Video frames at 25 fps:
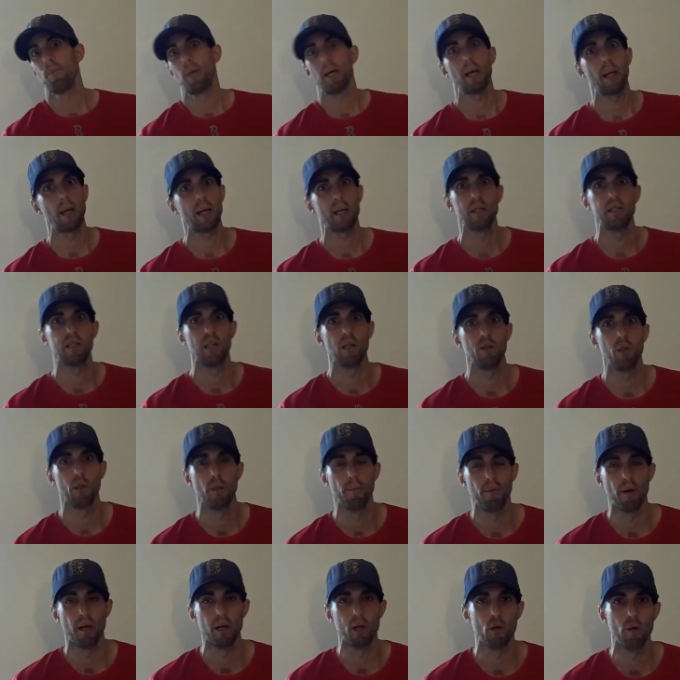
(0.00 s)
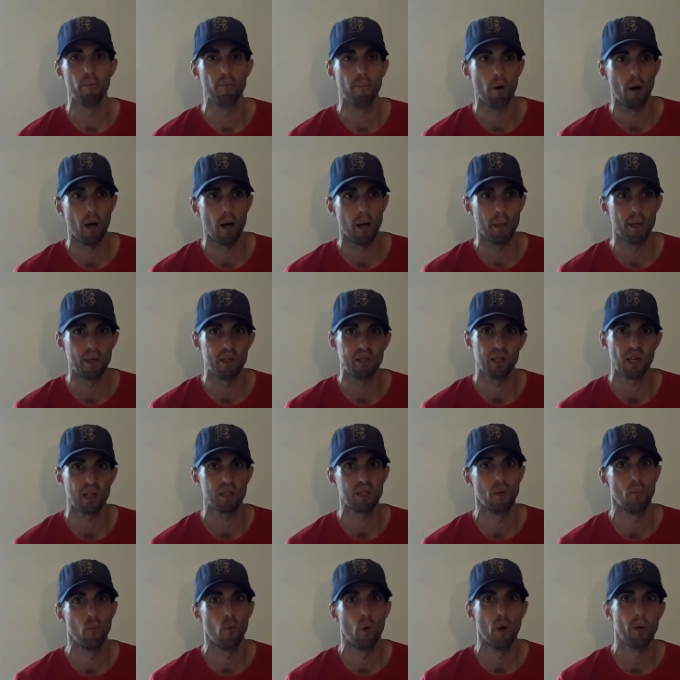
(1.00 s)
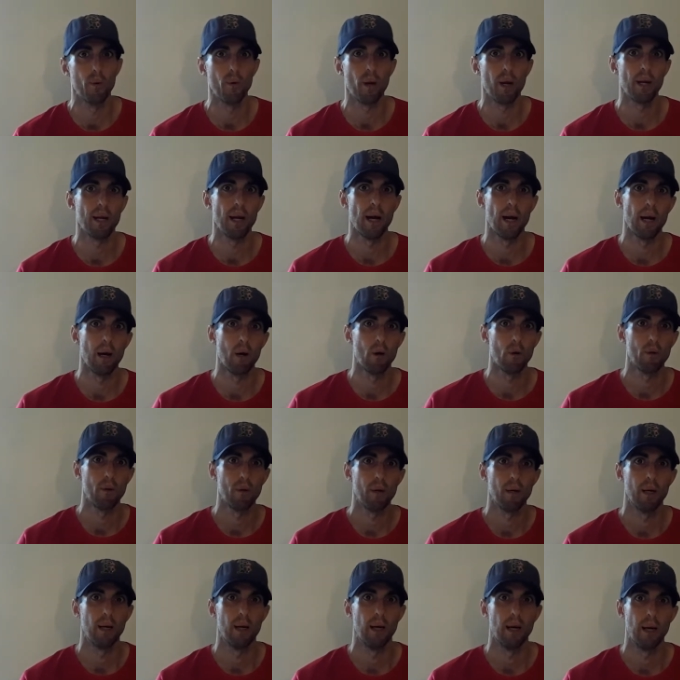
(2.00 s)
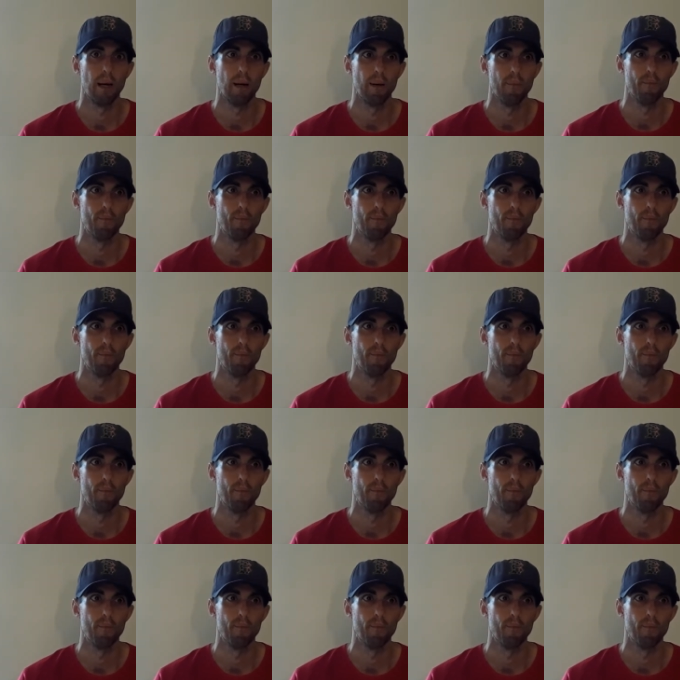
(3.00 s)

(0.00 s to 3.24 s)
They got to continue to play good ball. They're six and one right now. Uh,